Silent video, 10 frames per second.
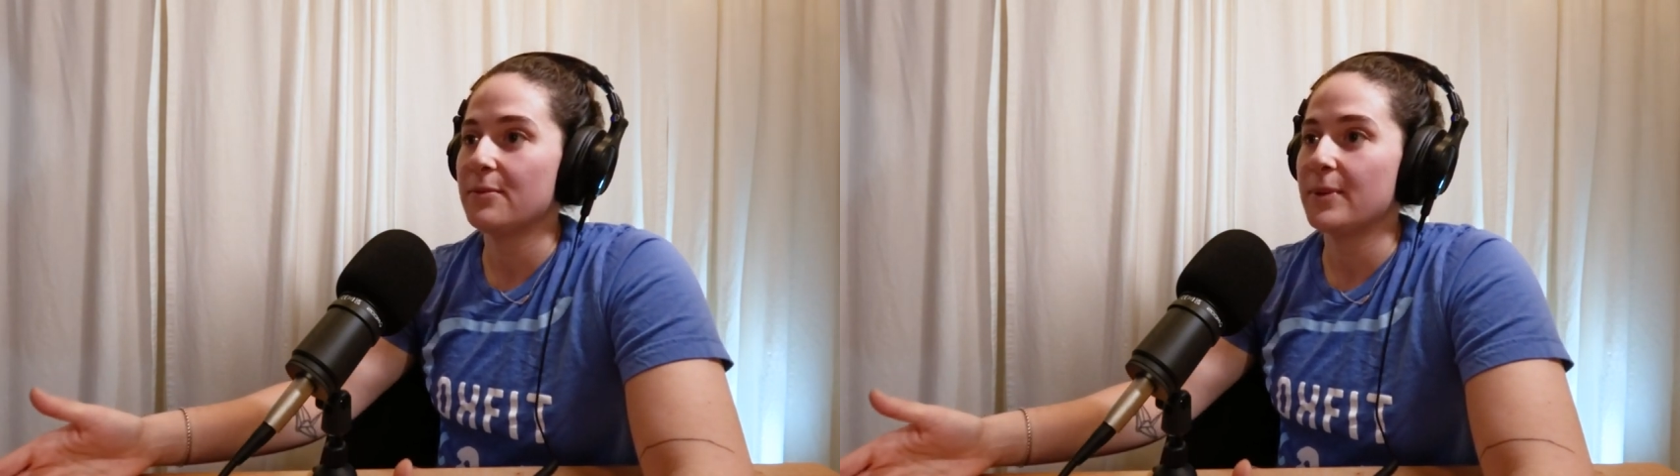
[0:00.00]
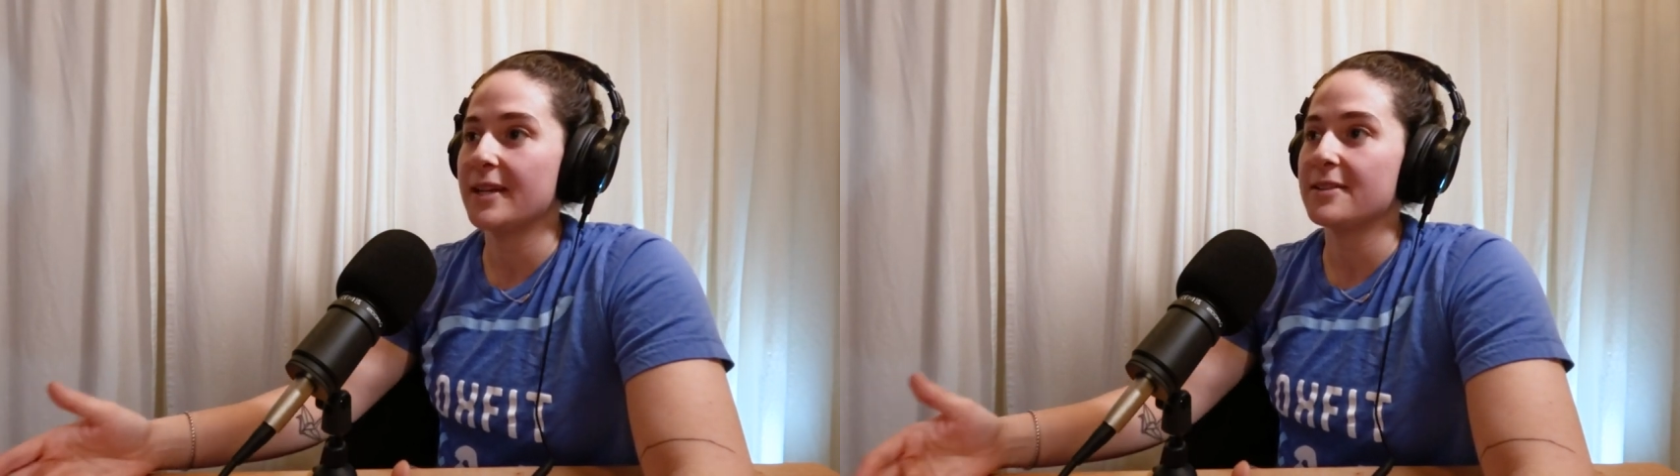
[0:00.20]

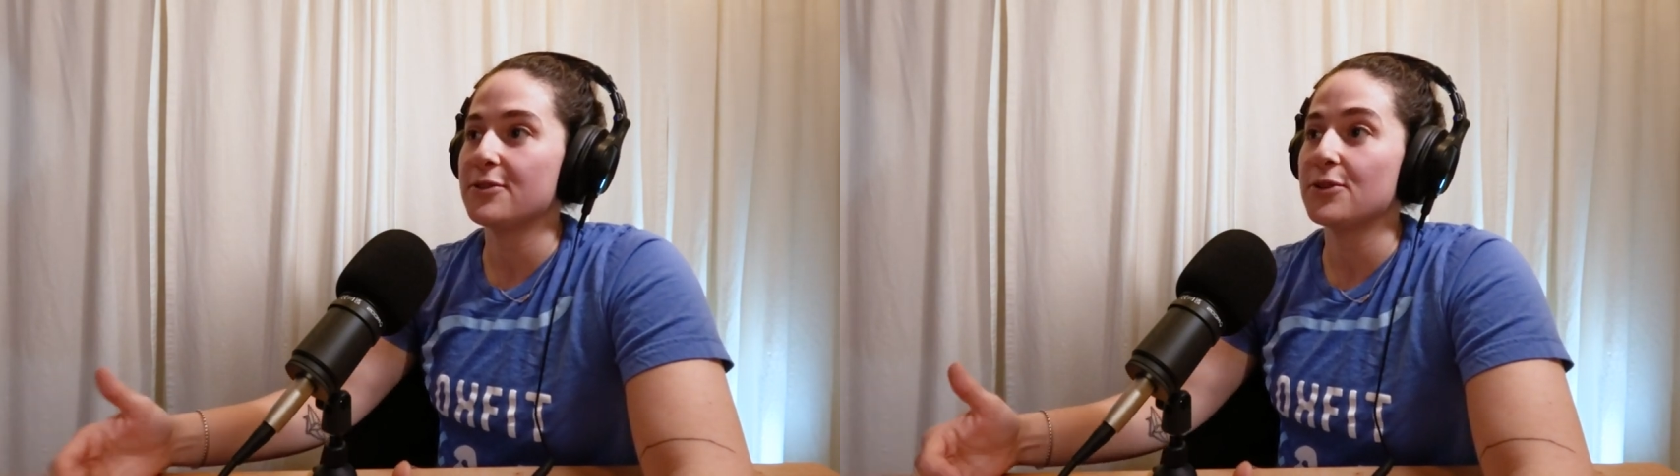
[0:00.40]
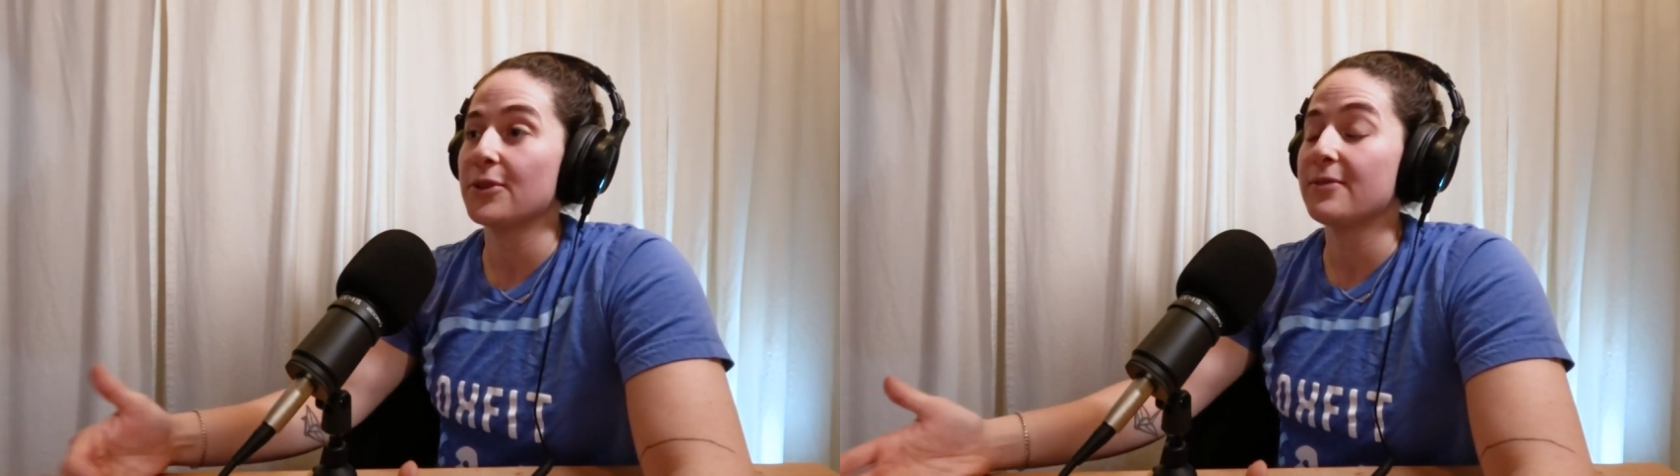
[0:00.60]
because
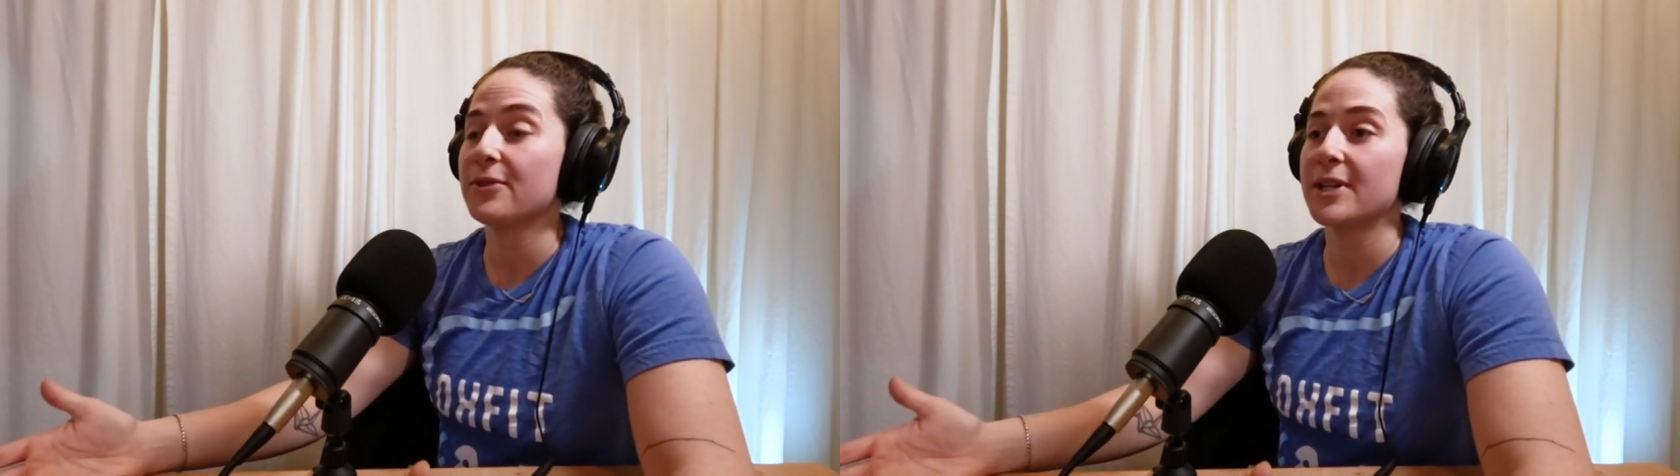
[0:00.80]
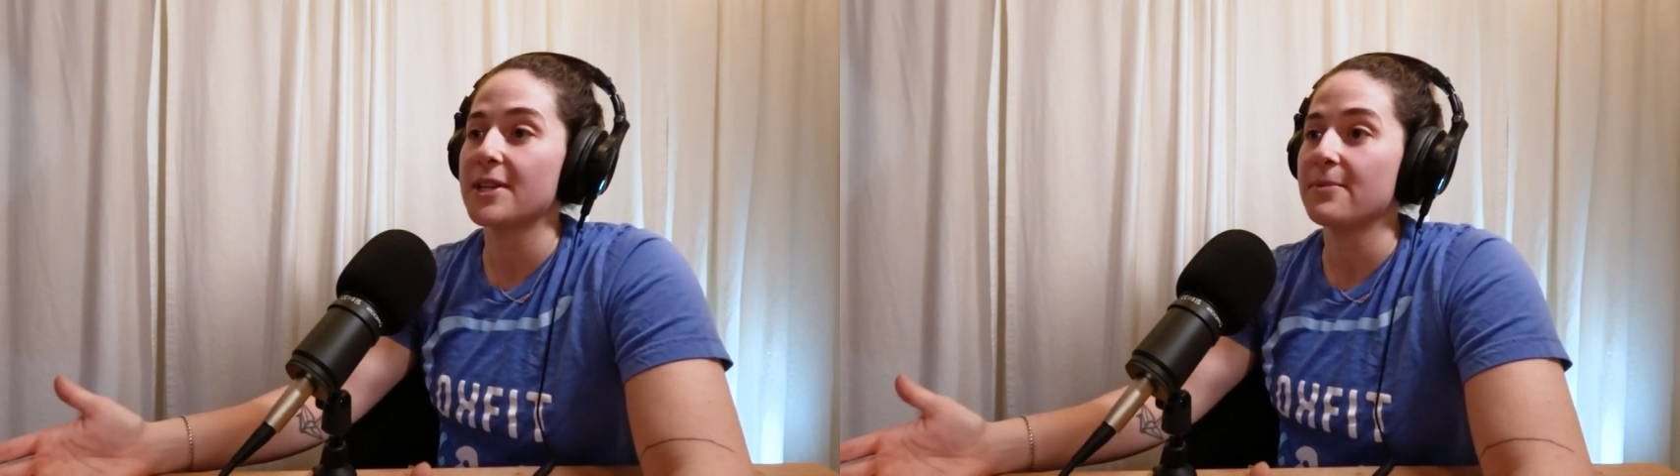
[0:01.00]
they're
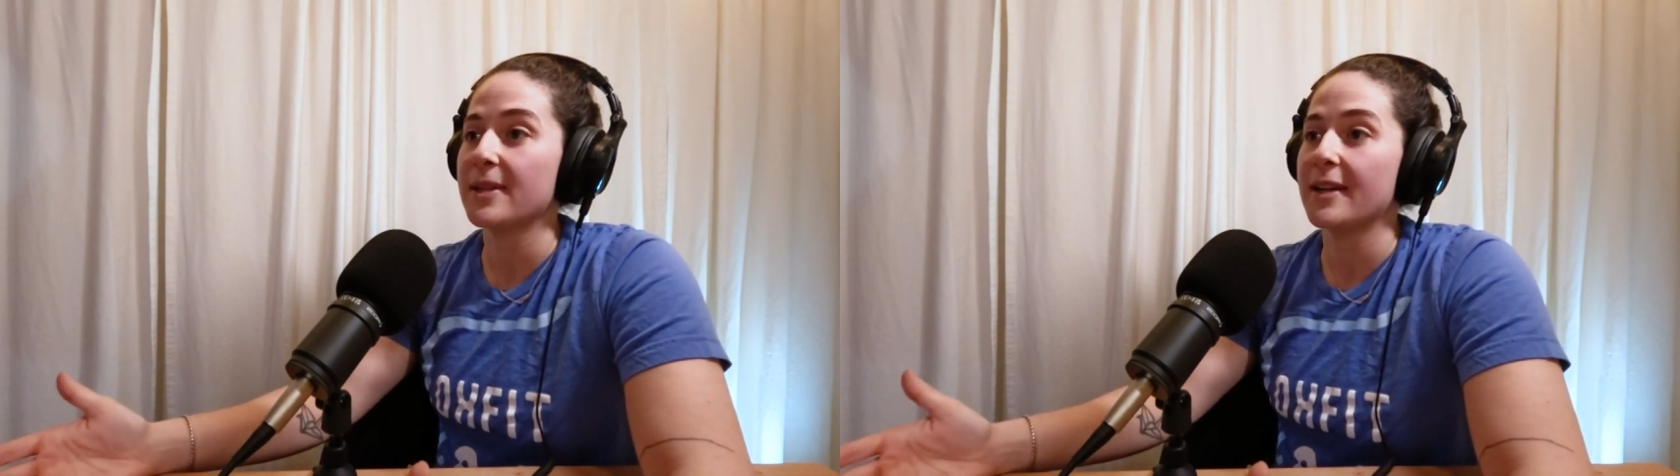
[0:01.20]
delivering something